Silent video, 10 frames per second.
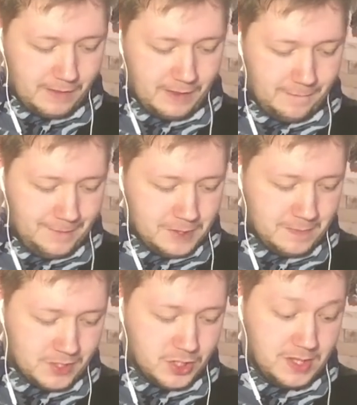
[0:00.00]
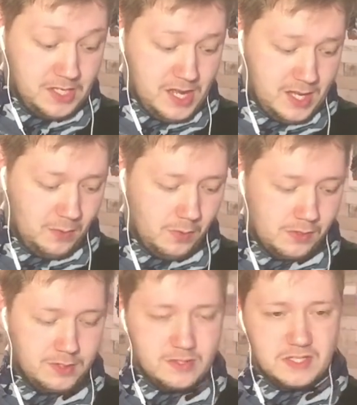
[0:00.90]
the day
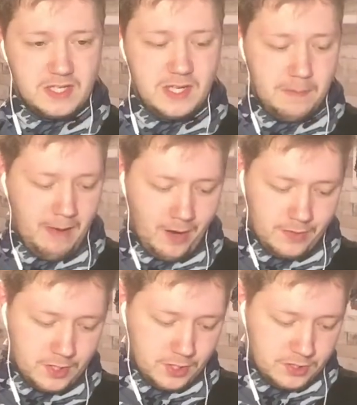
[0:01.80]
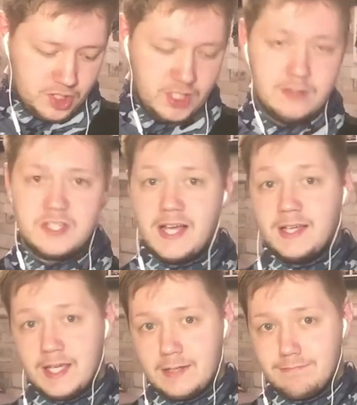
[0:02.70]
was Ibara
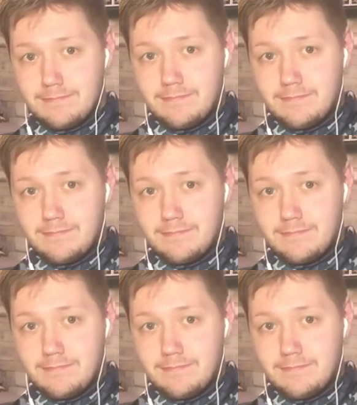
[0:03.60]
Shiozaki,